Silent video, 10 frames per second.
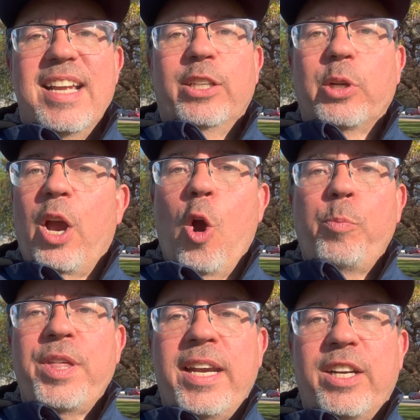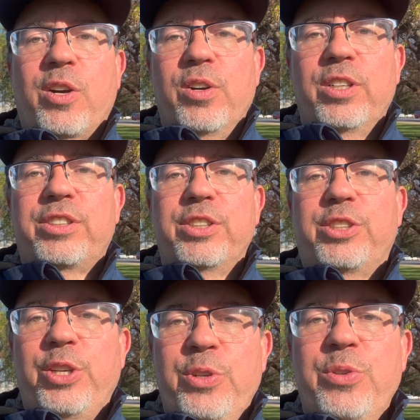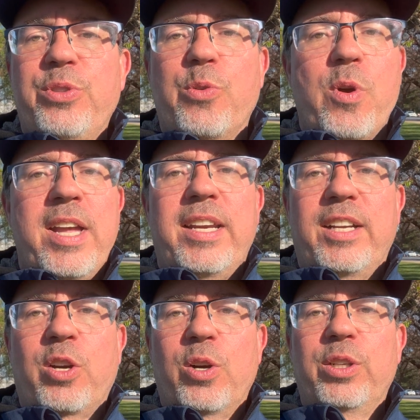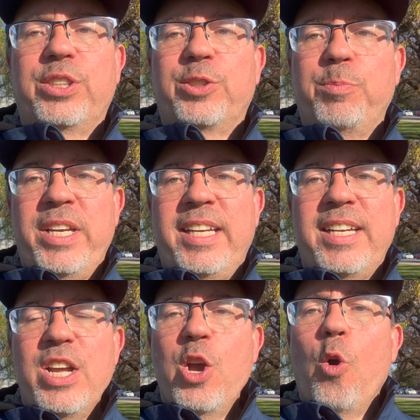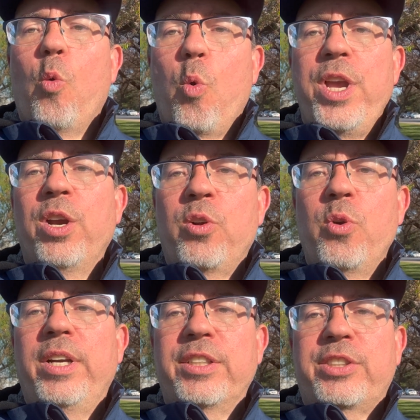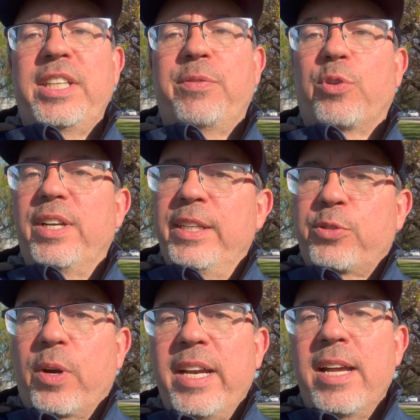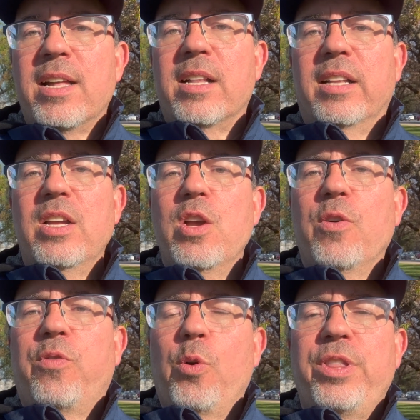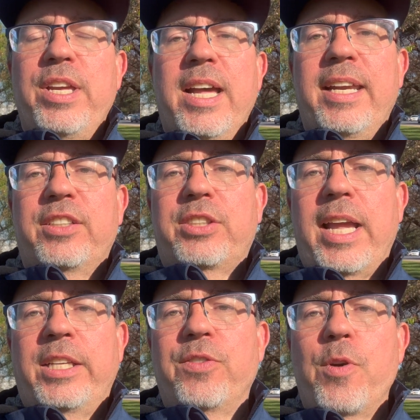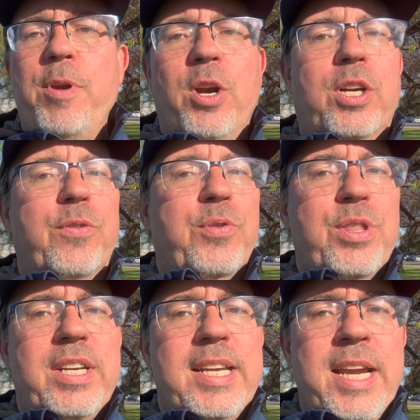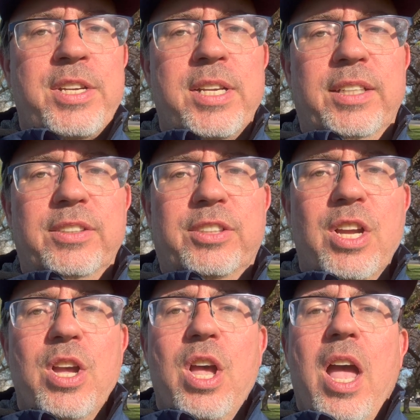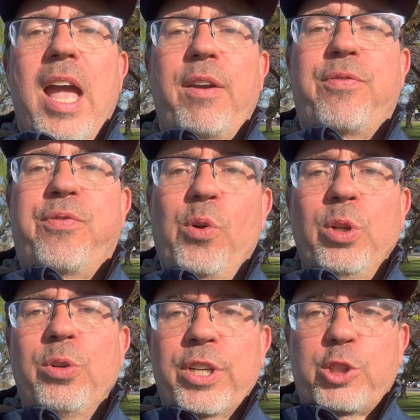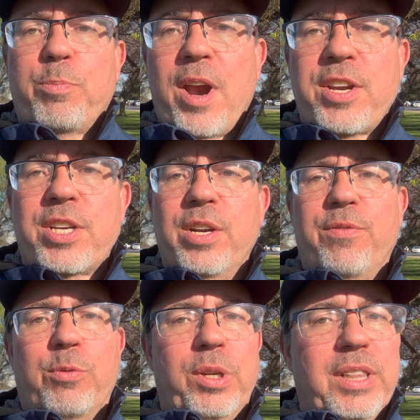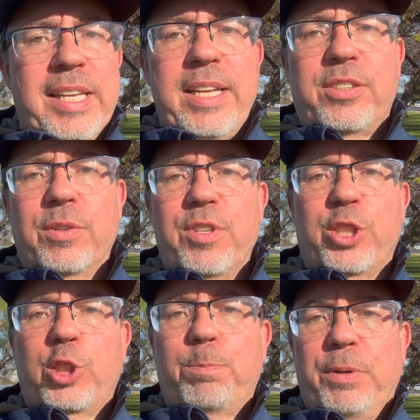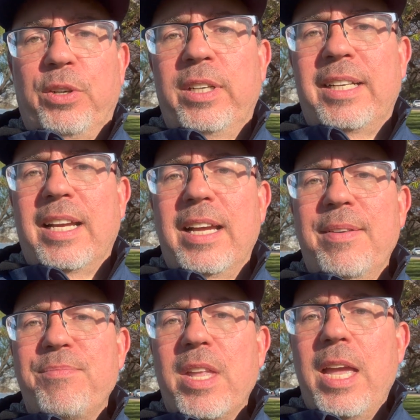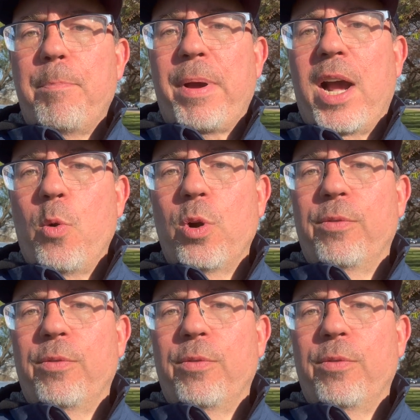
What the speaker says: So I hope that encourages you the way it encourages me. We are going to see for Israel, for the United States of America, for the nations, a fuller expression of the release of the spirit and power